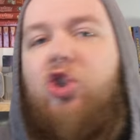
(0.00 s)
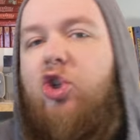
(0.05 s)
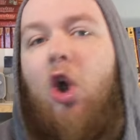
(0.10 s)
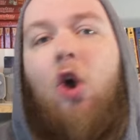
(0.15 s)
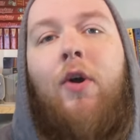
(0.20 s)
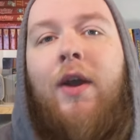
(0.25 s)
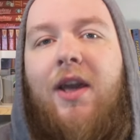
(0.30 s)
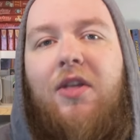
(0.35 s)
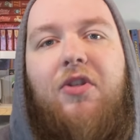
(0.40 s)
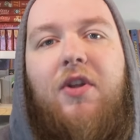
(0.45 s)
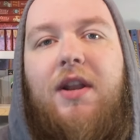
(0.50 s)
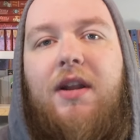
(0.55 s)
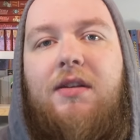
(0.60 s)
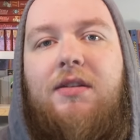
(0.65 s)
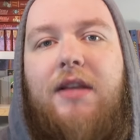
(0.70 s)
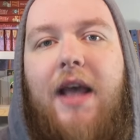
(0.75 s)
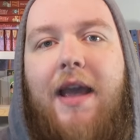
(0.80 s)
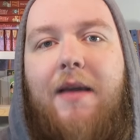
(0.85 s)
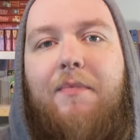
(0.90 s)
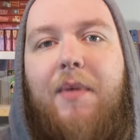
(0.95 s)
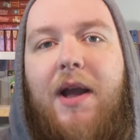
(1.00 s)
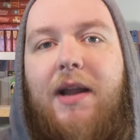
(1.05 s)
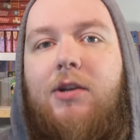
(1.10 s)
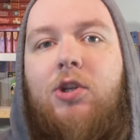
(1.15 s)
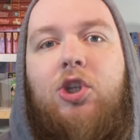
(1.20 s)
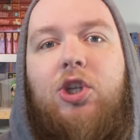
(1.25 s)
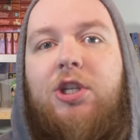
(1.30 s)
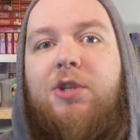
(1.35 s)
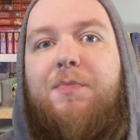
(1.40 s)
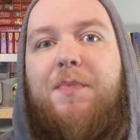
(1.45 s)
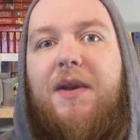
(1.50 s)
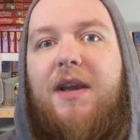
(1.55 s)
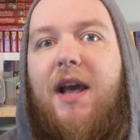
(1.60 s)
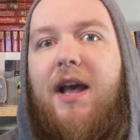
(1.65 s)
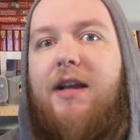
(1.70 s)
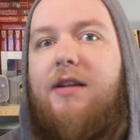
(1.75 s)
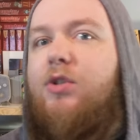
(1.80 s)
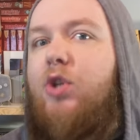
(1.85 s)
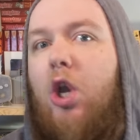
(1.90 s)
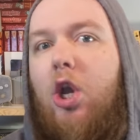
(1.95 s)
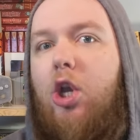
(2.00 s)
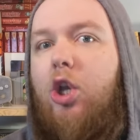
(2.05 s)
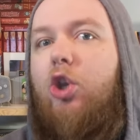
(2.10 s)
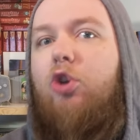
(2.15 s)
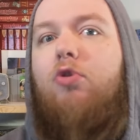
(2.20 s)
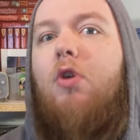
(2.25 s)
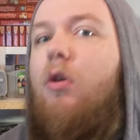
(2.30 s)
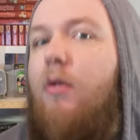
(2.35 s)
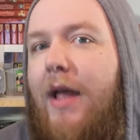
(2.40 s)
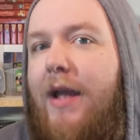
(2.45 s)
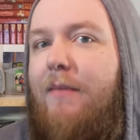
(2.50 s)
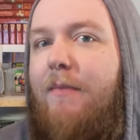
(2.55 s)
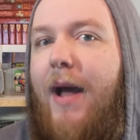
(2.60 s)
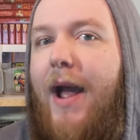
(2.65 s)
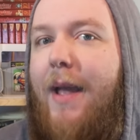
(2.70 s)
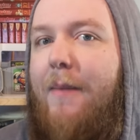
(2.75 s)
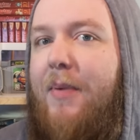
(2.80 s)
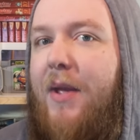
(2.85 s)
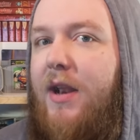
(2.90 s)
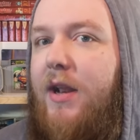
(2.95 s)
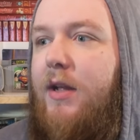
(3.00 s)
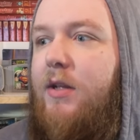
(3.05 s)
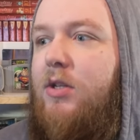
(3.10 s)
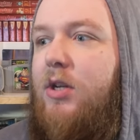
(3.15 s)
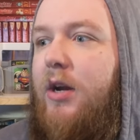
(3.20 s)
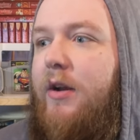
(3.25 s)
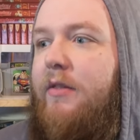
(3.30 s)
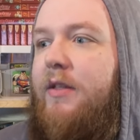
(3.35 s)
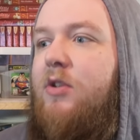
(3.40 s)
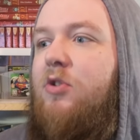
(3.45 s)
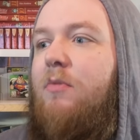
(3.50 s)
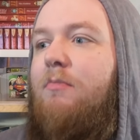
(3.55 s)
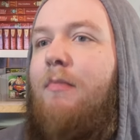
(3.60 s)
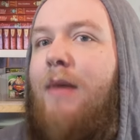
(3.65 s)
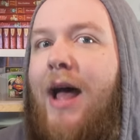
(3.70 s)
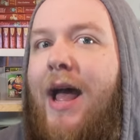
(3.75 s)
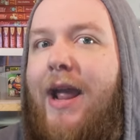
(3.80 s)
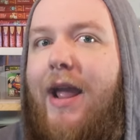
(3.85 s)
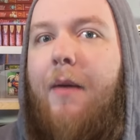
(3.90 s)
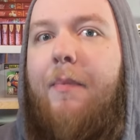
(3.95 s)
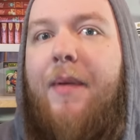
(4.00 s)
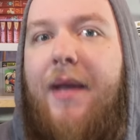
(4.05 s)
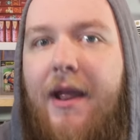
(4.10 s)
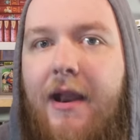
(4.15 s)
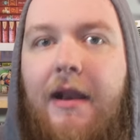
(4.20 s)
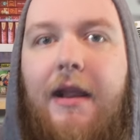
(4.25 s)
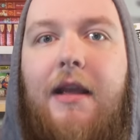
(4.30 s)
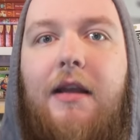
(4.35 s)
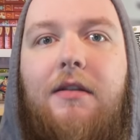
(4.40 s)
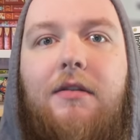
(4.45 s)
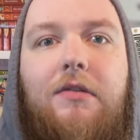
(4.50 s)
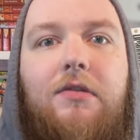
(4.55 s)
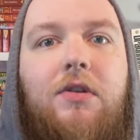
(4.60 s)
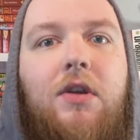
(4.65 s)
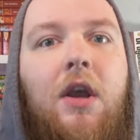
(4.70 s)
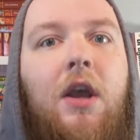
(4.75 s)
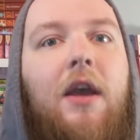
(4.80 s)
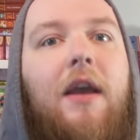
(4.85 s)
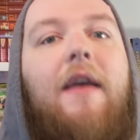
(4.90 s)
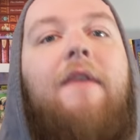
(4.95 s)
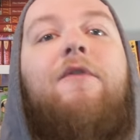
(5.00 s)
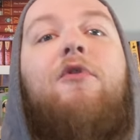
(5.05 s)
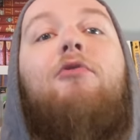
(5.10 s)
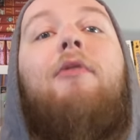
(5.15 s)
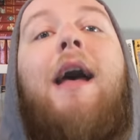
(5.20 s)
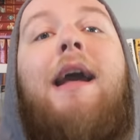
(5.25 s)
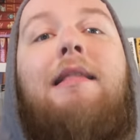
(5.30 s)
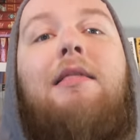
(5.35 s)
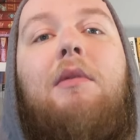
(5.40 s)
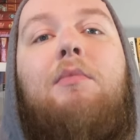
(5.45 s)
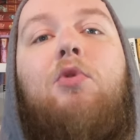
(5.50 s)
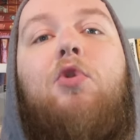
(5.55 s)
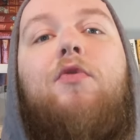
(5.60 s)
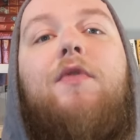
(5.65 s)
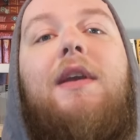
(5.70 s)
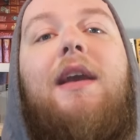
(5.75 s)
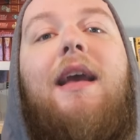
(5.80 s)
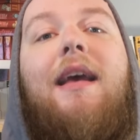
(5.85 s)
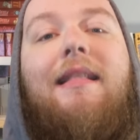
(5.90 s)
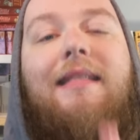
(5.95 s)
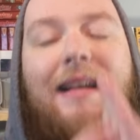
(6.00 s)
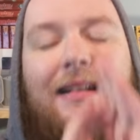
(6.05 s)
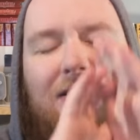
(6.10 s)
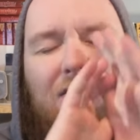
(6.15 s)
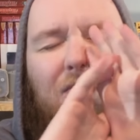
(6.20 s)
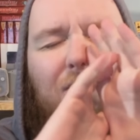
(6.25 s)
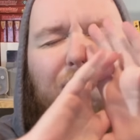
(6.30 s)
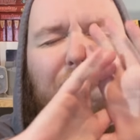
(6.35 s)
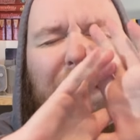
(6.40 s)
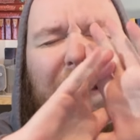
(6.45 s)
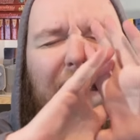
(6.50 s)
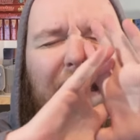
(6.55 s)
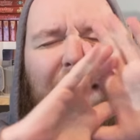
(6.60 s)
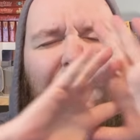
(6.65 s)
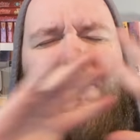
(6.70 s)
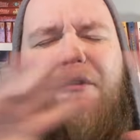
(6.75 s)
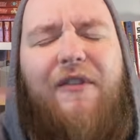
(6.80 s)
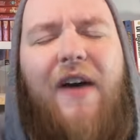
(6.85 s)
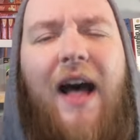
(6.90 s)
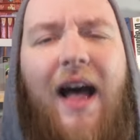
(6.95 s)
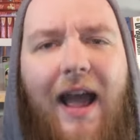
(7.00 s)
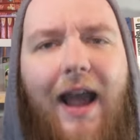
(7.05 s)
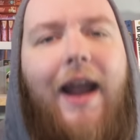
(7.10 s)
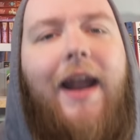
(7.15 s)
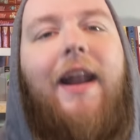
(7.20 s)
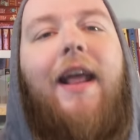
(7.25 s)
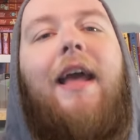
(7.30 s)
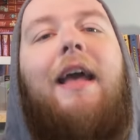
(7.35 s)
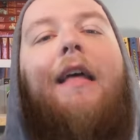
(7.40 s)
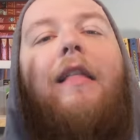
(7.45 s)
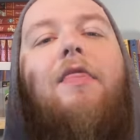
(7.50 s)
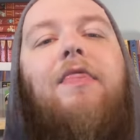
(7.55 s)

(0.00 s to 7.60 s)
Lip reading: Don't hit the dislike button just because you don't like my opinions on it. These are my opinions. If you like the movie, that's completely fine.